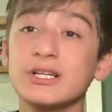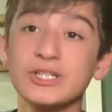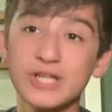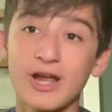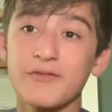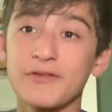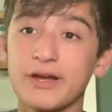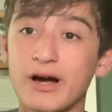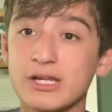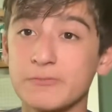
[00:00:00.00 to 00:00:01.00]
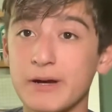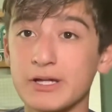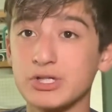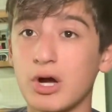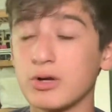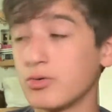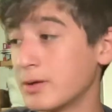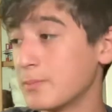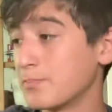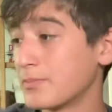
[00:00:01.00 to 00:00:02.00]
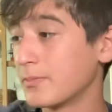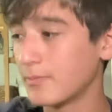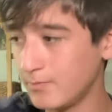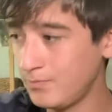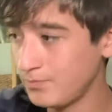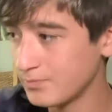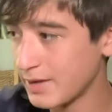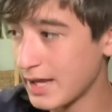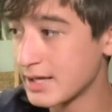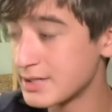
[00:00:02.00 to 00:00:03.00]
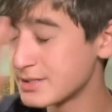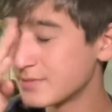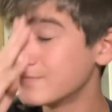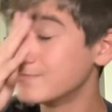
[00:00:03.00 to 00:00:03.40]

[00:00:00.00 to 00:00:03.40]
Shadow of the Gods by John Gwynne. And